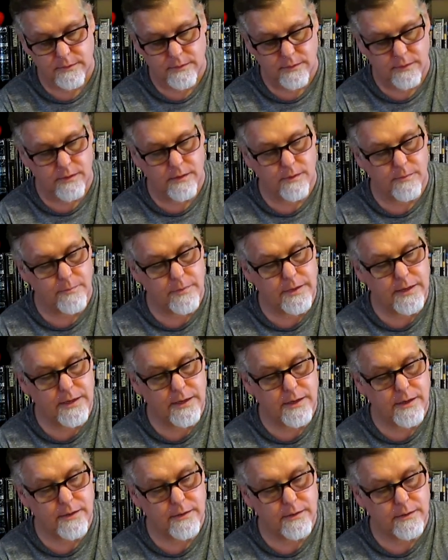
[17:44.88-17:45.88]
Oh
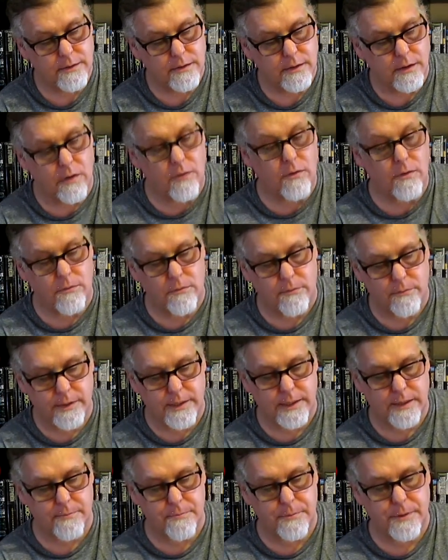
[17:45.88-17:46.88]
man. Oh, we
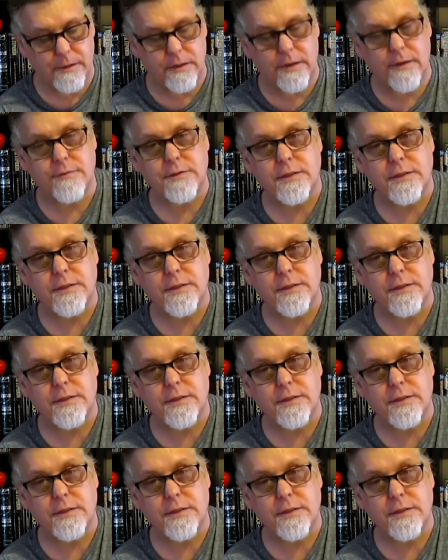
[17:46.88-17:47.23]
got a peel-off